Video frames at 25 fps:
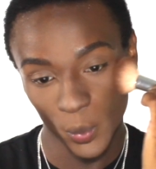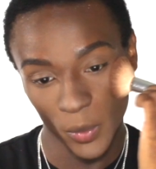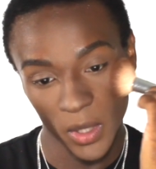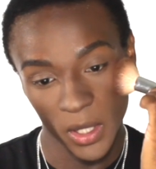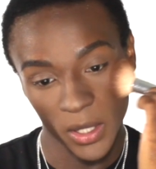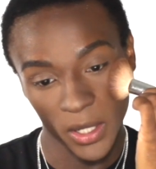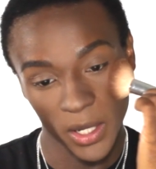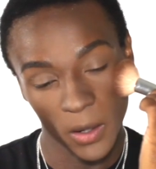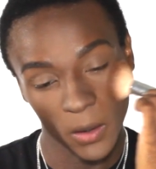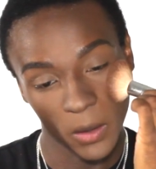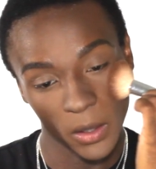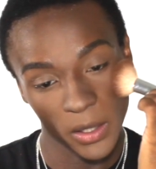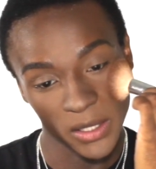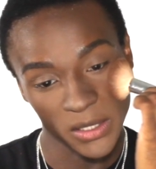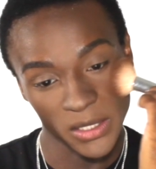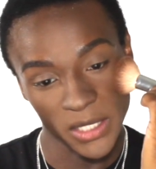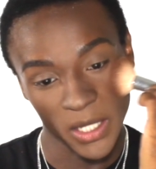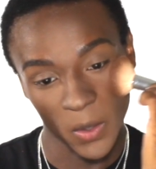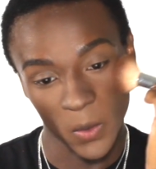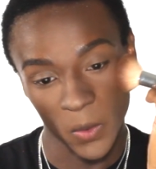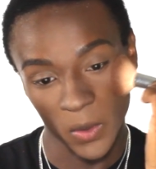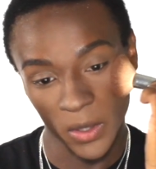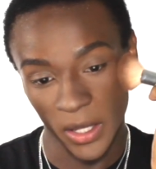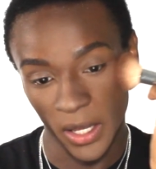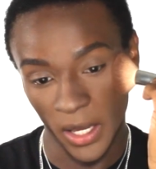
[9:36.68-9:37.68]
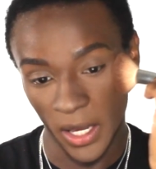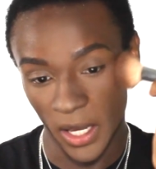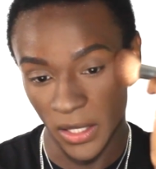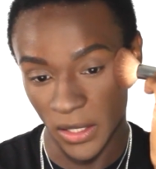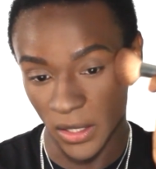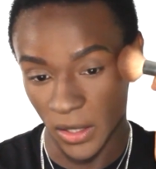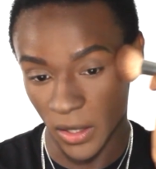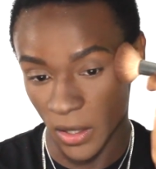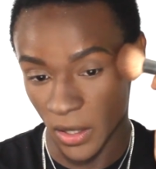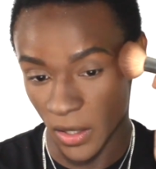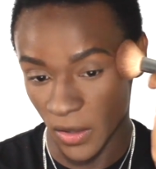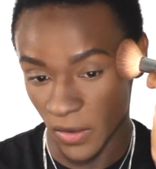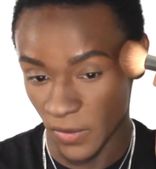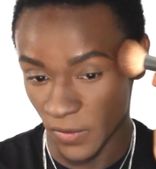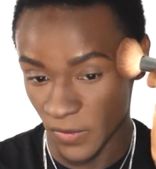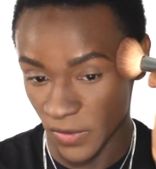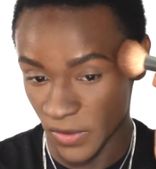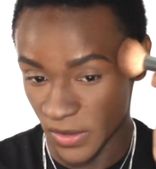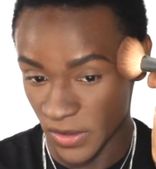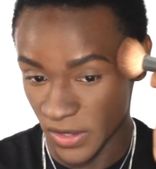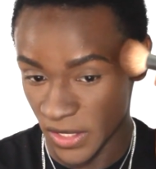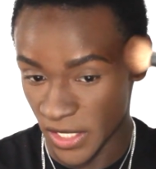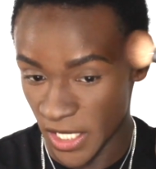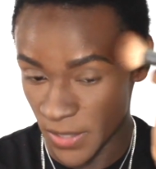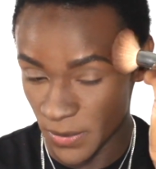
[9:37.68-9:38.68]
And not only is that going to add
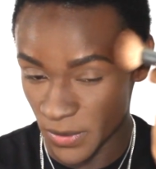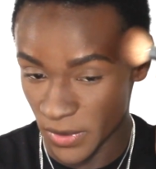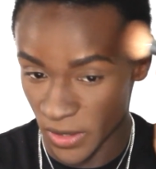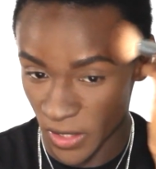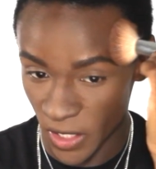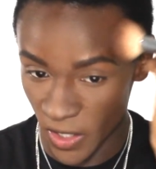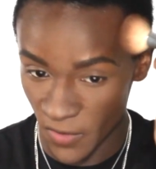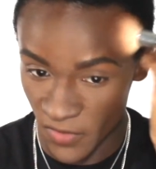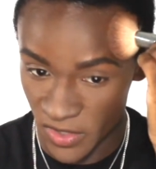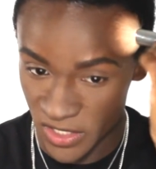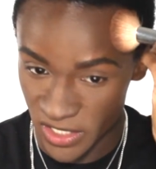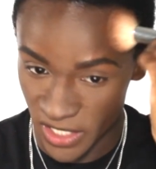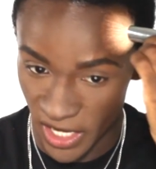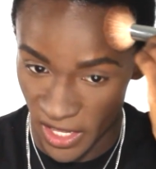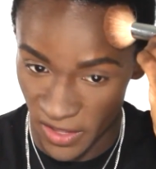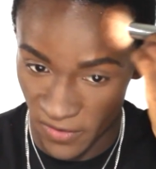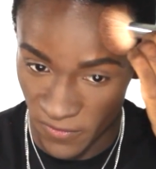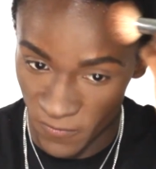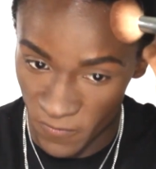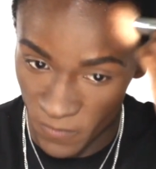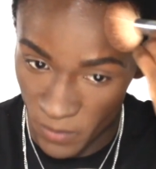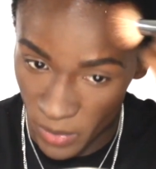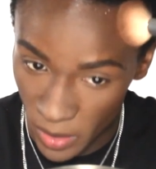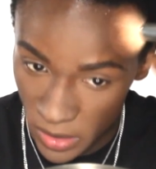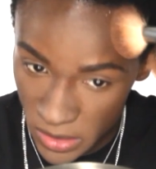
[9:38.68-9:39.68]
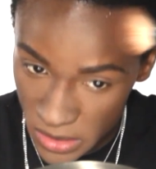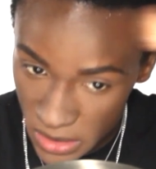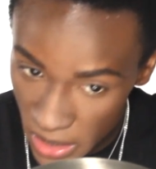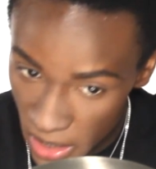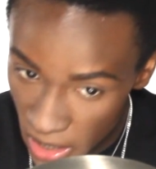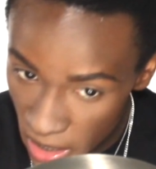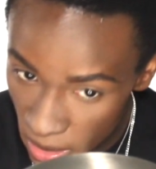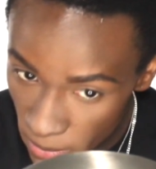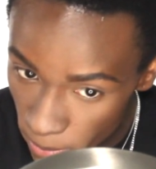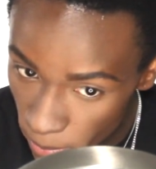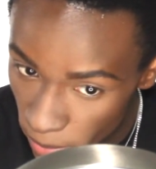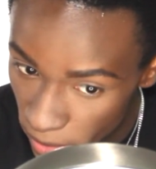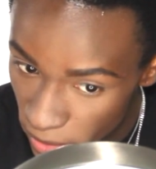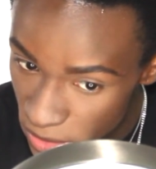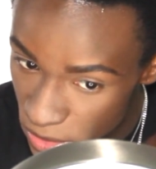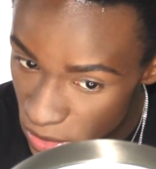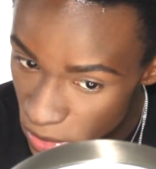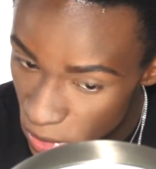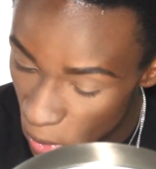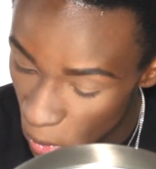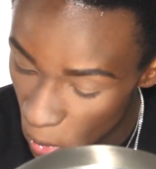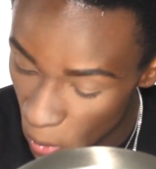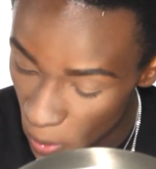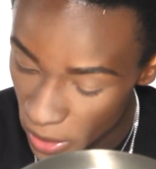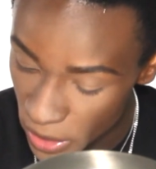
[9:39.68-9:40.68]
keep the coverage I've built up, but
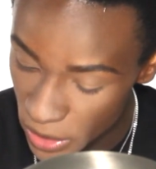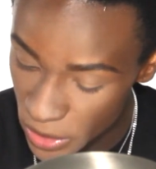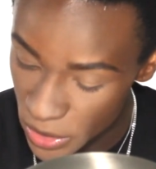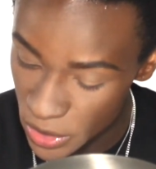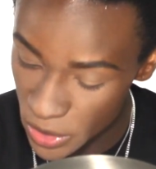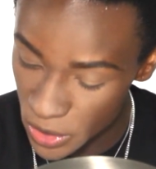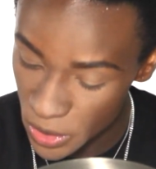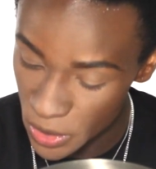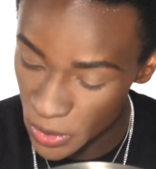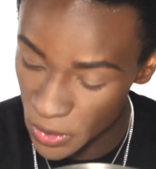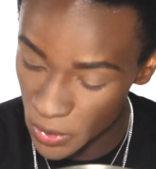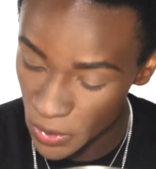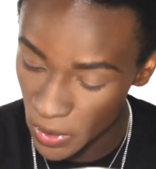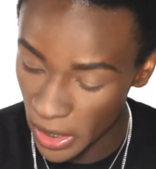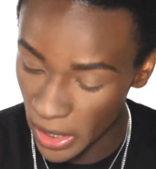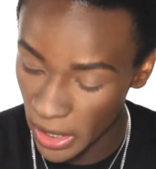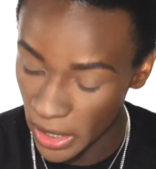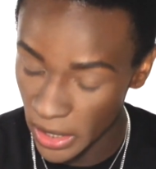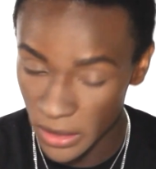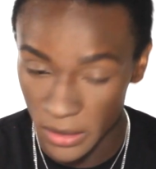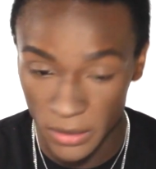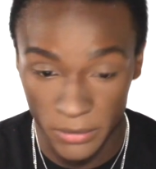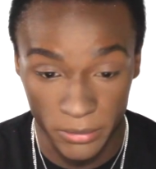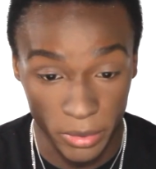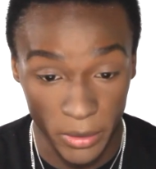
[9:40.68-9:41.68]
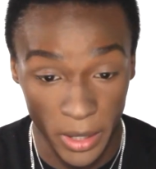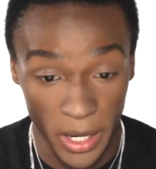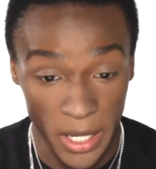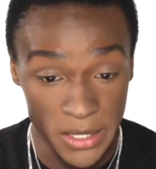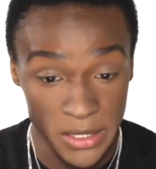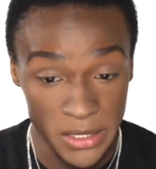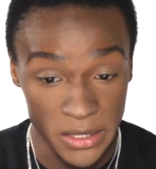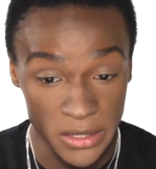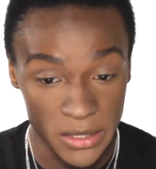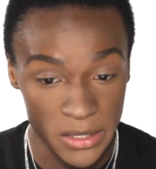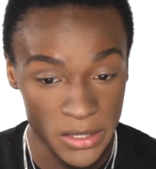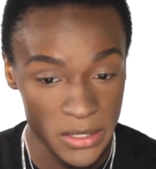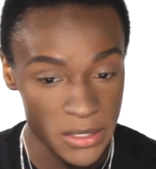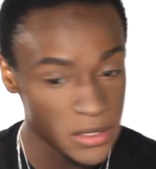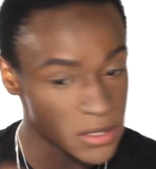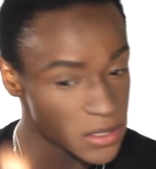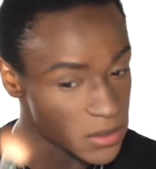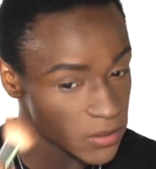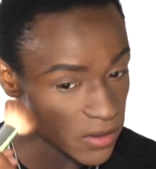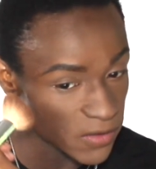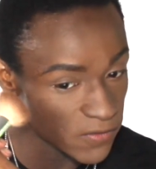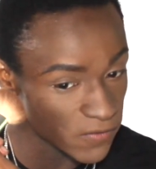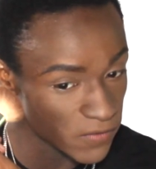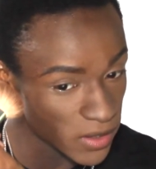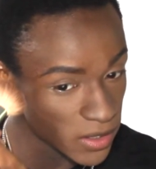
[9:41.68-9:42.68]
it's going to add the bronziness
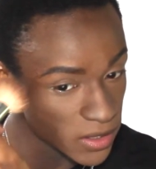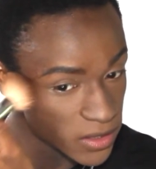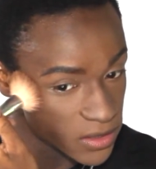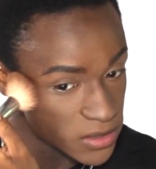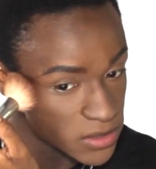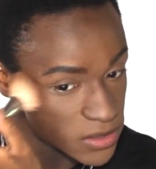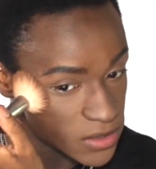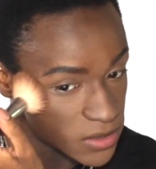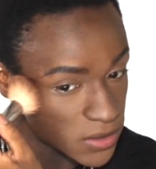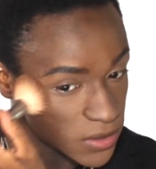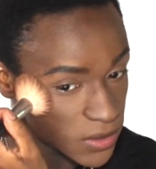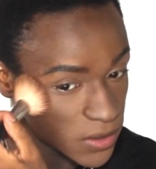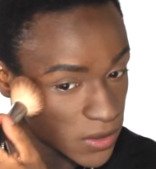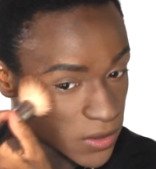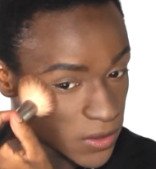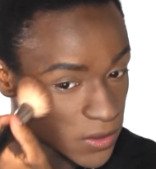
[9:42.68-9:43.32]
to my face.